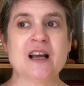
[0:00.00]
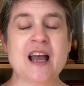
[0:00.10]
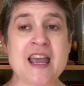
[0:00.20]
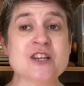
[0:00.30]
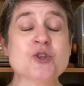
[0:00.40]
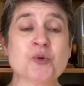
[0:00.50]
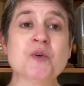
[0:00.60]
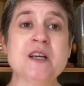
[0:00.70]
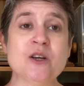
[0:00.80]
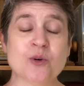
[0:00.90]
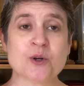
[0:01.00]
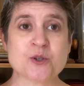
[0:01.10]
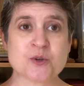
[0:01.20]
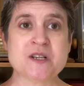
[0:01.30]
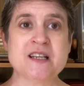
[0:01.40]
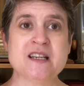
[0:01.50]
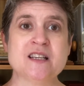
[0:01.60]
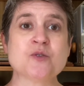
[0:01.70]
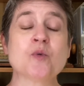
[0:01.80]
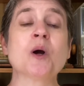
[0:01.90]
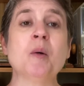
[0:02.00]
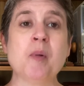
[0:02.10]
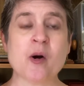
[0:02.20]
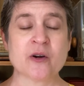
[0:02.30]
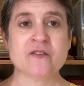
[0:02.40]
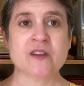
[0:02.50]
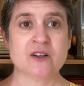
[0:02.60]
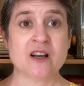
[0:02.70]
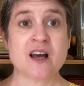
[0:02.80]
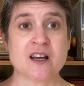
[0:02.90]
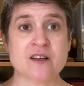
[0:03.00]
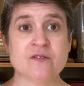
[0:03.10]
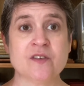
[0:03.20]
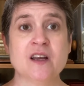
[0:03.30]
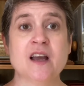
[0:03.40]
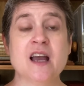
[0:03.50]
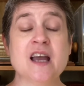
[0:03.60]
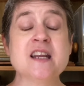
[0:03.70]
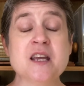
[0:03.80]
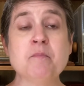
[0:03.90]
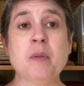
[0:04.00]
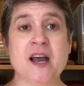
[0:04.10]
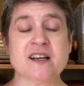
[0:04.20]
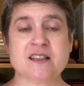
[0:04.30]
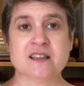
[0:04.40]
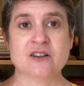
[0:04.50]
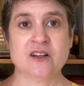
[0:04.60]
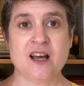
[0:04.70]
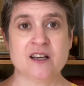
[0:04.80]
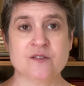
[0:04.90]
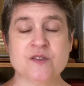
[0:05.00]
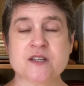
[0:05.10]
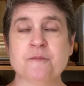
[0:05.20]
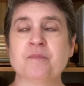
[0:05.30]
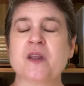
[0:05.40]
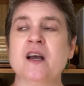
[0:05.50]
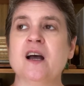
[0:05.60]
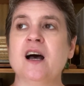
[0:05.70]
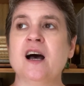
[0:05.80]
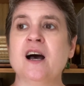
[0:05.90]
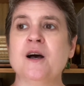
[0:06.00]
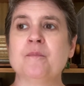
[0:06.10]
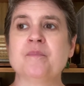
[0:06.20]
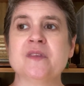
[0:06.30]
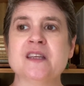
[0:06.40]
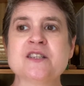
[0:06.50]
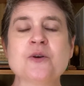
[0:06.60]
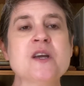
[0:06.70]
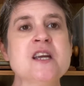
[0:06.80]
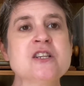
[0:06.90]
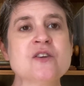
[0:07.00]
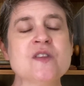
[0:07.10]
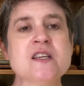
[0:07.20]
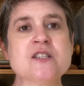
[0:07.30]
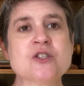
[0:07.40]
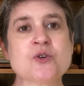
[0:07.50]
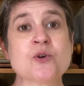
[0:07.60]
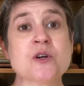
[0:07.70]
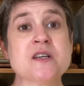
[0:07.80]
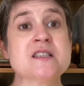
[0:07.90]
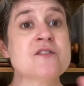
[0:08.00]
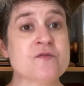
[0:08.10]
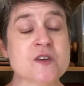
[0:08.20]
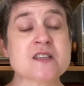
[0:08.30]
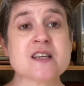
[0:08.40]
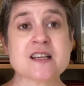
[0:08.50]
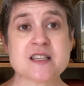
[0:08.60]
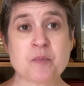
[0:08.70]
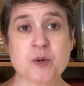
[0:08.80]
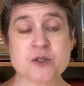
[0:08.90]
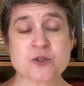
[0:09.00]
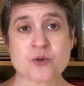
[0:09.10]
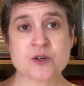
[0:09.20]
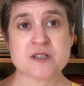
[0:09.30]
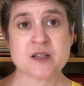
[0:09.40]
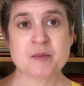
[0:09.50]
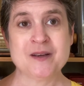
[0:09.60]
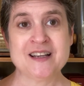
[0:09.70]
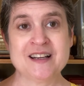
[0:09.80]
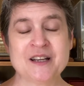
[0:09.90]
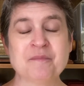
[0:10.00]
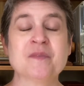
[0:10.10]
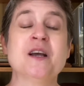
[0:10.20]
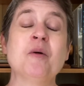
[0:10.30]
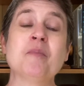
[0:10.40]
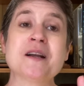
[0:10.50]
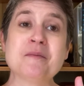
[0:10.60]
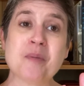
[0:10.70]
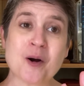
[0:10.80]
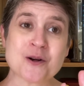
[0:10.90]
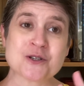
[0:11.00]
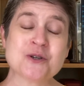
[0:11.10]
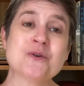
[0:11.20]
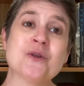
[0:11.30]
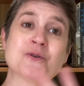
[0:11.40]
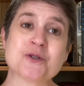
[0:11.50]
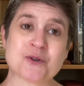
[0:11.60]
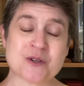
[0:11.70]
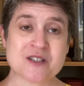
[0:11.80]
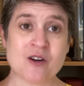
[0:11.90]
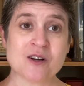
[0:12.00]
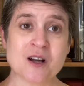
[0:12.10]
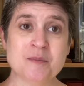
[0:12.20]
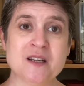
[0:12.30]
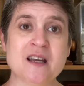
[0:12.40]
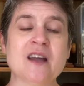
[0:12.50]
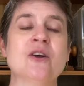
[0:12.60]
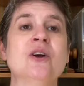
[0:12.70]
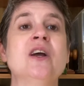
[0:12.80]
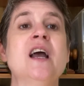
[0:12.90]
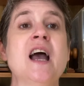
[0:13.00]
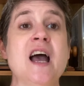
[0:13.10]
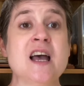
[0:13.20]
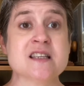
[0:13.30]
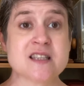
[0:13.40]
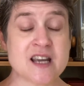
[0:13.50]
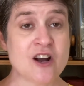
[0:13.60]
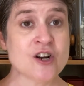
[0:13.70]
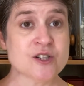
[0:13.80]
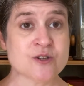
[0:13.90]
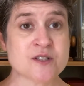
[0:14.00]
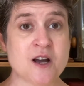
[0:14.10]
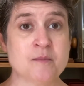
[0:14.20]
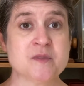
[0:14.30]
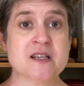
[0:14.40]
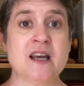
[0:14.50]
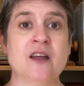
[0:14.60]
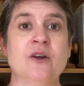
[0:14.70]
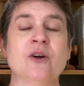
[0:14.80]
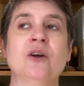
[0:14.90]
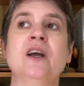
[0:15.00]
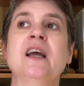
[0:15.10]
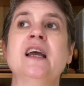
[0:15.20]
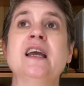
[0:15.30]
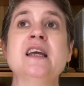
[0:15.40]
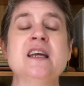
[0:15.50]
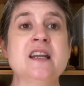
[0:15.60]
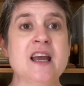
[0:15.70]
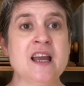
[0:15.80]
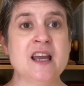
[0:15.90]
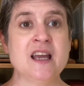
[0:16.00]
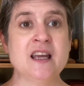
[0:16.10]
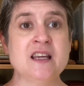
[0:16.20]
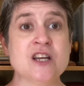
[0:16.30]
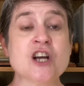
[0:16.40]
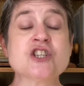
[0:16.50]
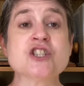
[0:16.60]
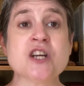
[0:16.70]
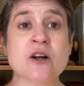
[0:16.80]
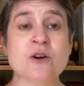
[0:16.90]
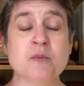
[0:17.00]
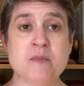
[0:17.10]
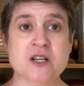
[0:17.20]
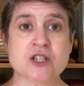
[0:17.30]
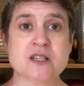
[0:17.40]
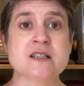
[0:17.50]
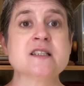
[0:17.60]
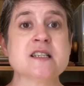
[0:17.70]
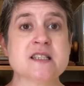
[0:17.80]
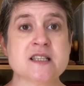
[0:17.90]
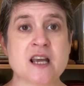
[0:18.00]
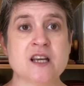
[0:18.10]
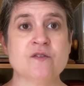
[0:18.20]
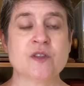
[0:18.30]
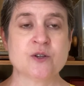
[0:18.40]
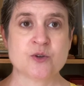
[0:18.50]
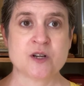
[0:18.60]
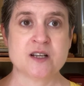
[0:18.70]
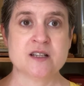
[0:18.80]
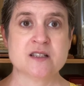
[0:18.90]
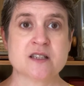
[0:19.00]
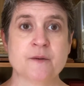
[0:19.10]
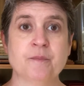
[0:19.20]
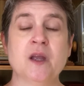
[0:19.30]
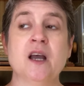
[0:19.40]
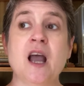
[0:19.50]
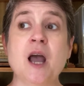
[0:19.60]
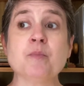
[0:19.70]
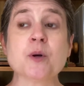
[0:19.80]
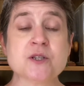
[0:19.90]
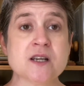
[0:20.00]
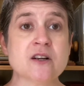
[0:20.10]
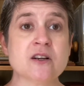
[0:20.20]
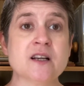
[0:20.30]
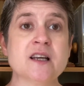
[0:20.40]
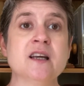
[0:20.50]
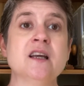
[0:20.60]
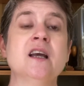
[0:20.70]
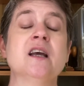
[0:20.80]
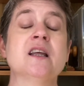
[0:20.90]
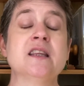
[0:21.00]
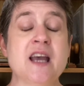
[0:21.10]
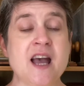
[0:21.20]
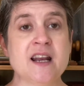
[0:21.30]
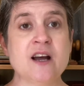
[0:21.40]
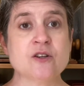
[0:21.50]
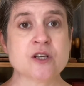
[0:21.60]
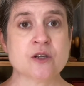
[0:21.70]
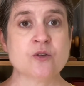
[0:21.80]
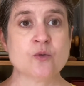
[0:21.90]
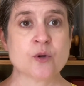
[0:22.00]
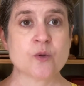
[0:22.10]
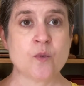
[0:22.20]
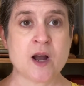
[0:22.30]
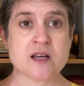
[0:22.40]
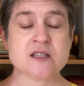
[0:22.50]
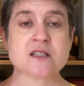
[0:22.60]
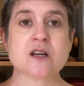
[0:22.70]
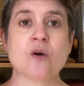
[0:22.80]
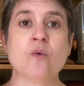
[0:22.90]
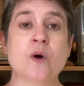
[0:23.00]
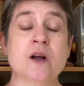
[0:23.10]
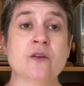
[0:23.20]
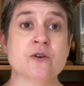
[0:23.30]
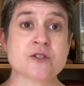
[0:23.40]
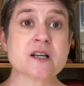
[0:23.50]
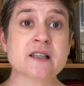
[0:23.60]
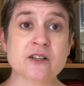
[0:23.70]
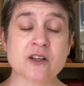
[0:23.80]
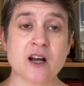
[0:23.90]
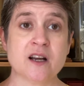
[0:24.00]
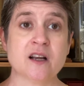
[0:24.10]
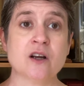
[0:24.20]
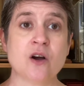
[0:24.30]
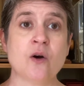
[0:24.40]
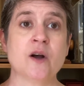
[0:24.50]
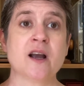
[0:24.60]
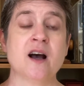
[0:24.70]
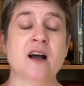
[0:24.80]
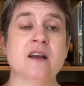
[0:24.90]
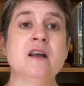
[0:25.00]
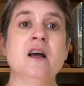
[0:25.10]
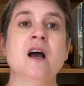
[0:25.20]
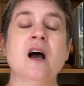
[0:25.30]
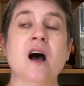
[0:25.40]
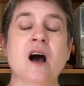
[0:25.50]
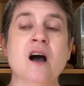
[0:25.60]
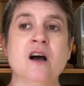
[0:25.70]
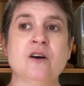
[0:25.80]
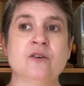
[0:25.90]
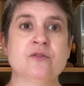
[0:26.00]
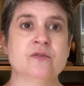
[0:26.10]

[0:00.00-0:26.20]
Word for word: a tree or trees were a part of their life and impacted their lives. Um, so each of these stories, it feels like separate stories at the beginning, but in part two, those stories all come together as the characters come together in a, a shared mission to save the trees. And particularly, they head out to the northwest where there's clear-cutting going on of